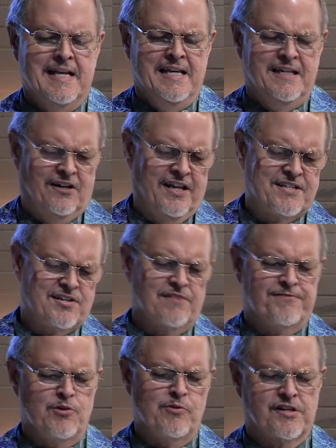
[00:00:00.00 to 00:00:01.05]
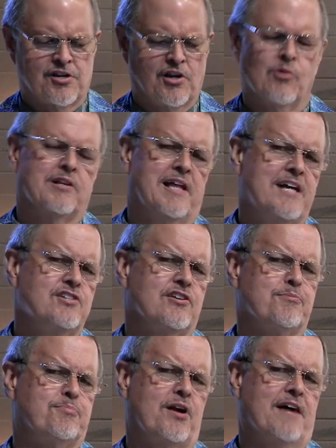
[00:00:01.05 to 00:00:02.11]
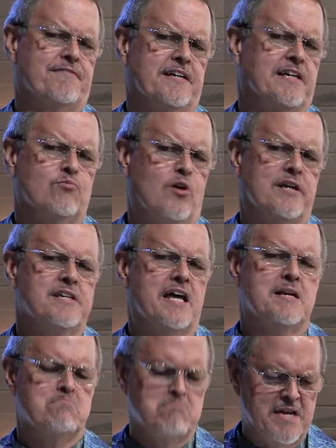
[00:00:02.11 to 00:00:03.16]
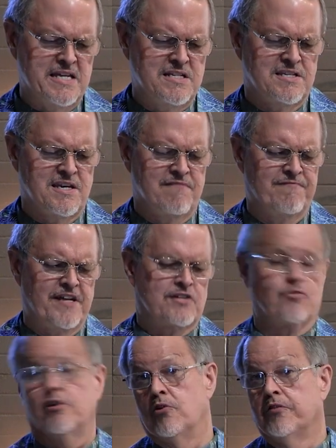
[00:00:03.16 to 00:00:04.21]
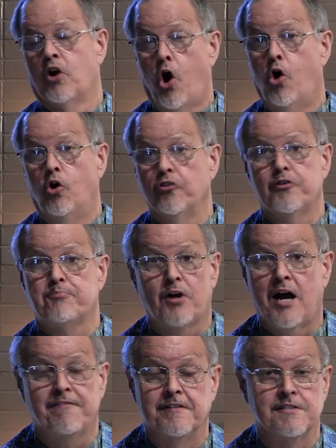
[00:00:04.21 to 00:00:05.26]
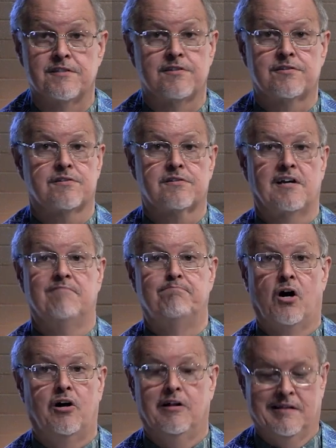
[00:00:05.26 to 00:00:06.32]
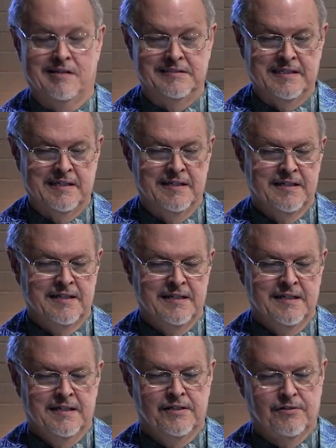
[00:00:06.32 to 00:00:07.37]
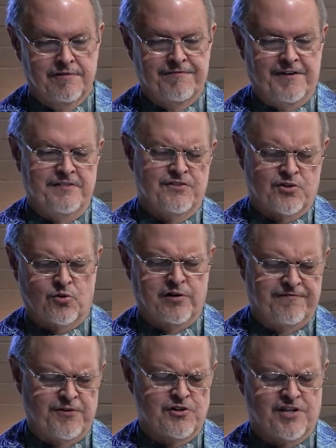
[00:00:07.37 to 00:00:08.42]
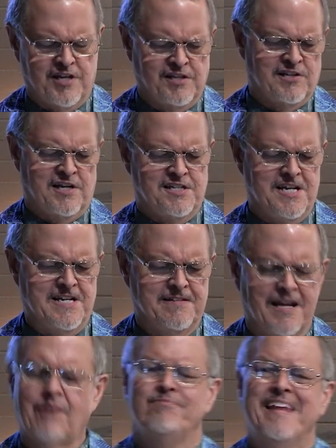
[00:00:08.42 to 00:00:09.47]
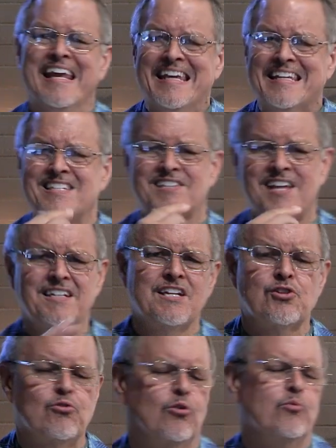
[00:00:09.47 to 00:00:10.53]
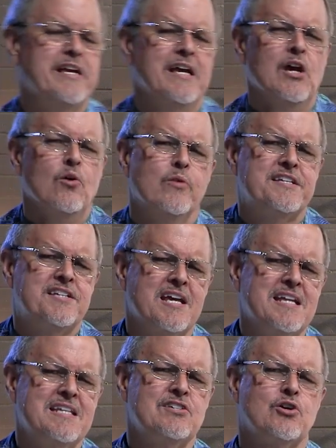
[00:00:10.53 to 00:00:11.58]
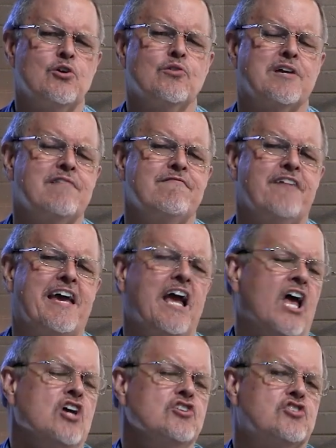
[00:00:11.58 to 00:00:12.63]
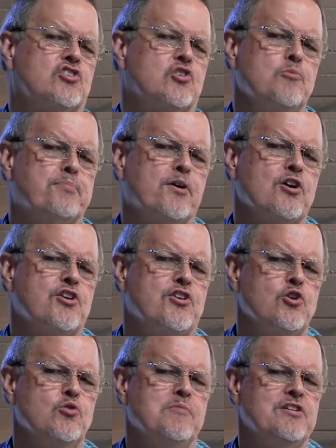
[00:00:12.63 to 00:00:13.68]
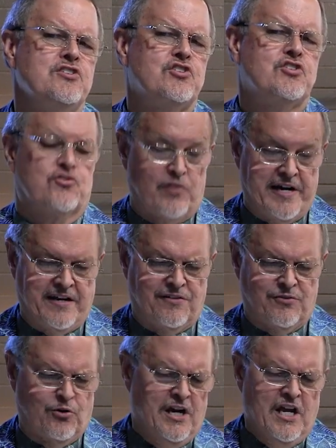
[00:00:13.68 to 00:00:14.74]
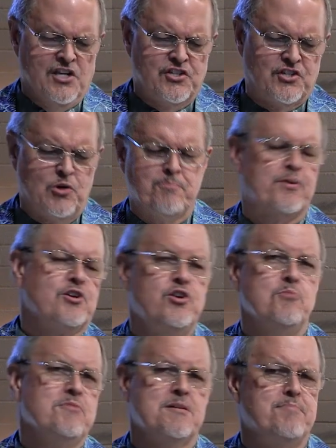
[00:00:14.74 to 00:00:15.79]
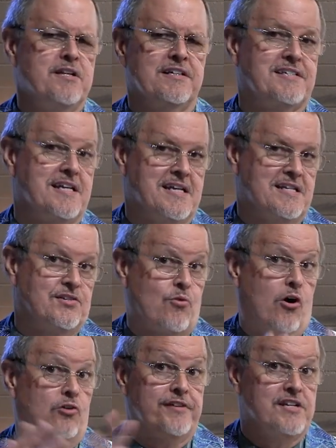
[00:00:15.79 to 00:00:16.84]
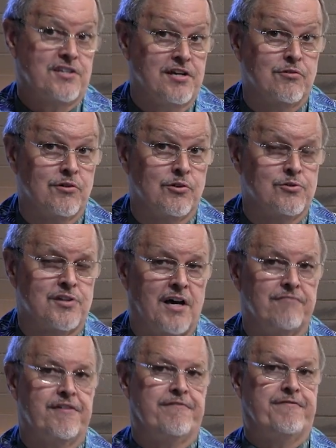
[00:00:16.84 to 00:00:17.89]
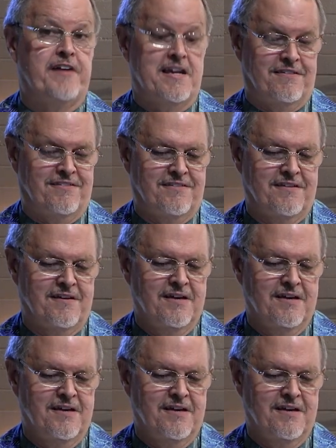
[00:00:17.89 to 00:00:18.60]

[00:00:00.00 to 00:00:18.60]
In our lesson a few weeks ago, Elijah the prophet had won an amazing victory over all the prophets of Baal. You can find the story in 1 Kings 18. Now, in Sunday school, we tend to convey superhuman strength or superhuman abilities to all these heroes of the faith.